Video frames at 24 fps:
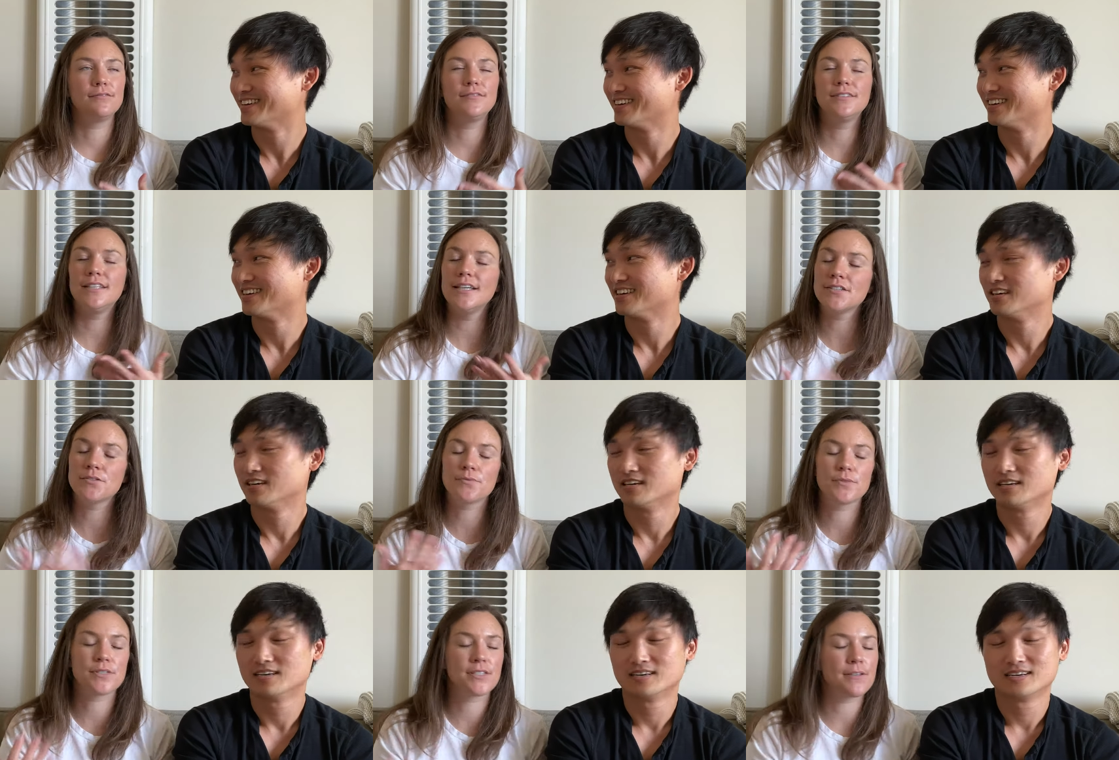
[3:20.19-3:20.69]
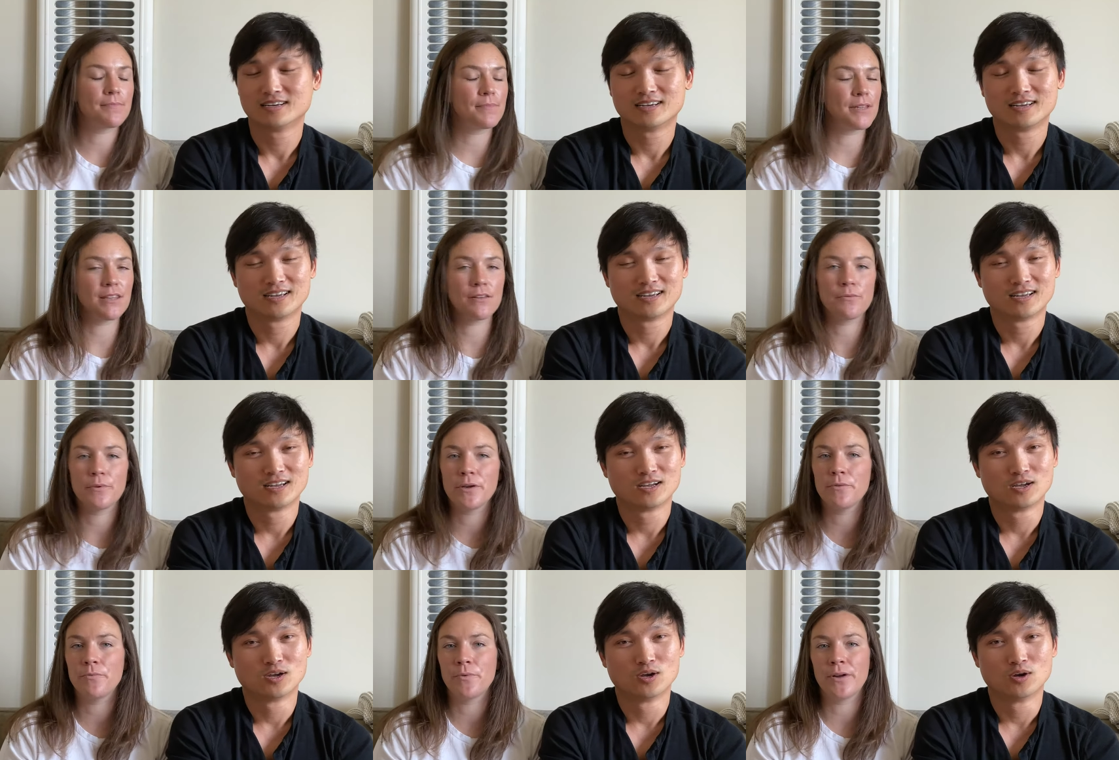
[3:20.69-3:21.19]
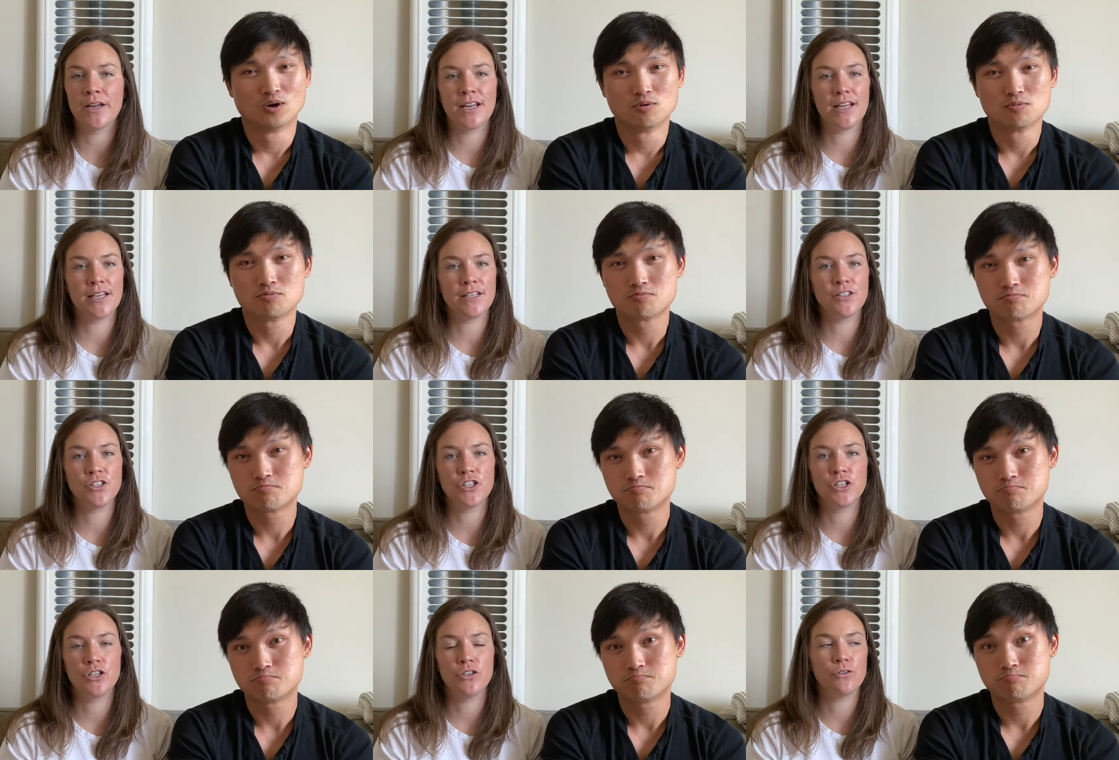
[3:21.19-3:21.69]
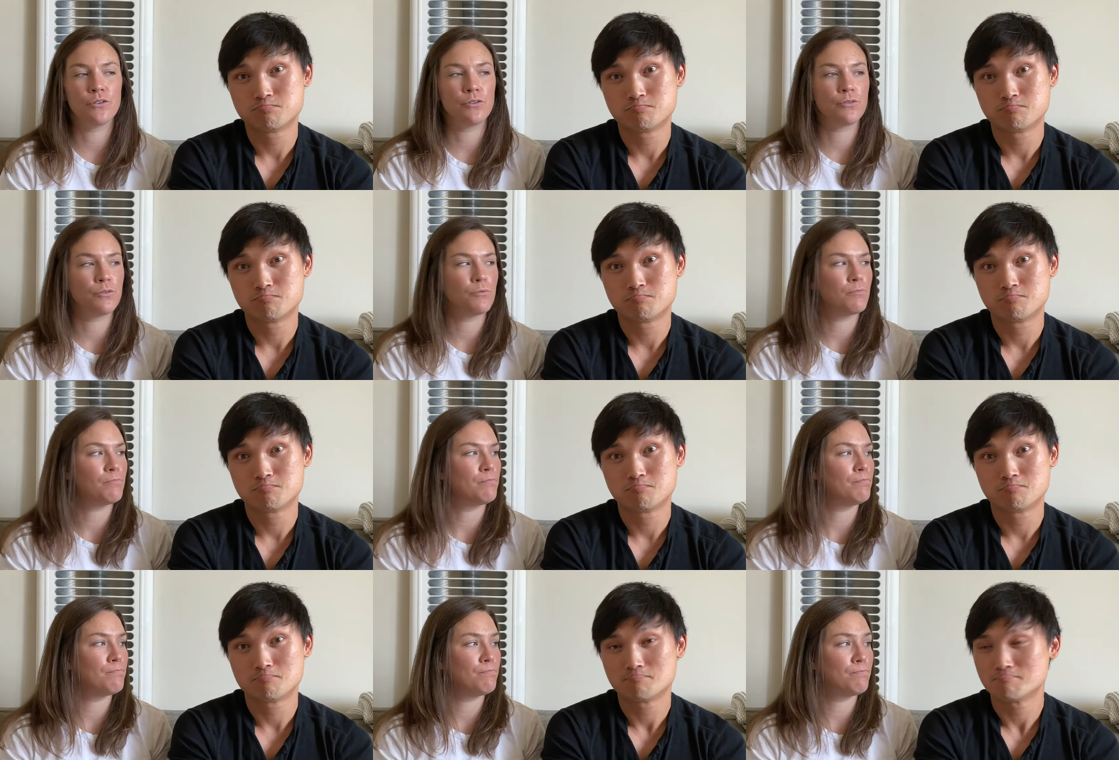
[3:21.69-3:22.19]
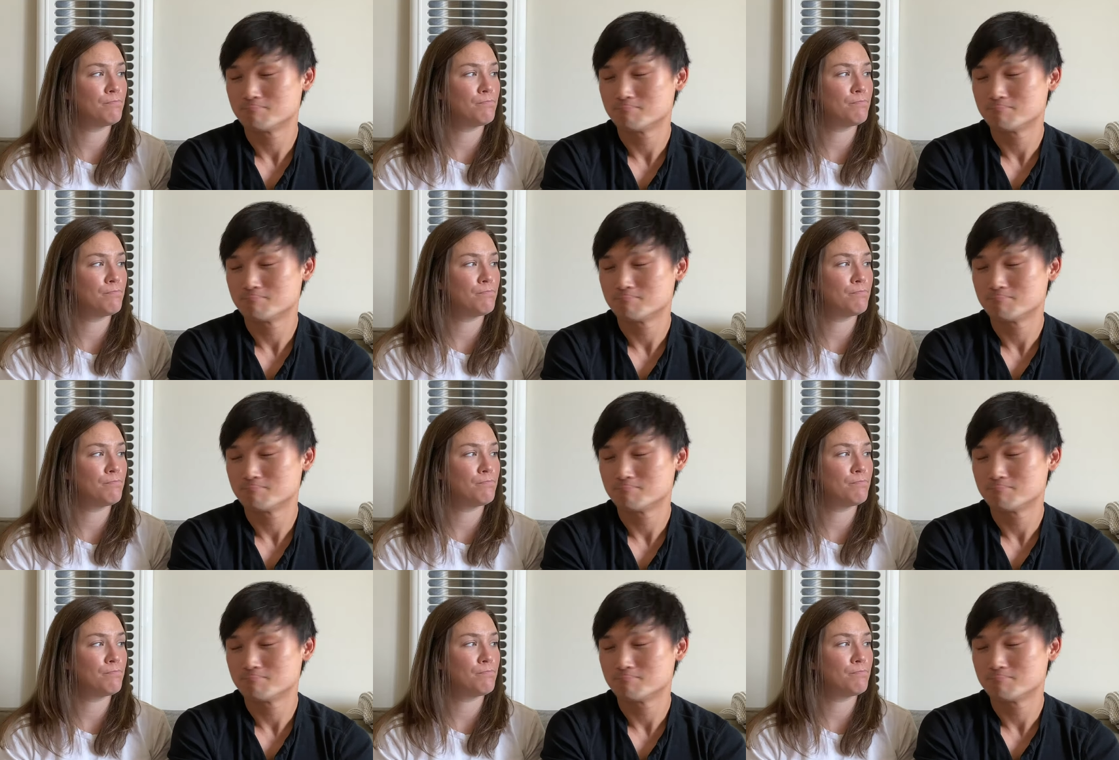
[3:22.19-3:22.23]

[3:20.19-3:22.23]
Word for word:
Speaker 1: this was something that we ran into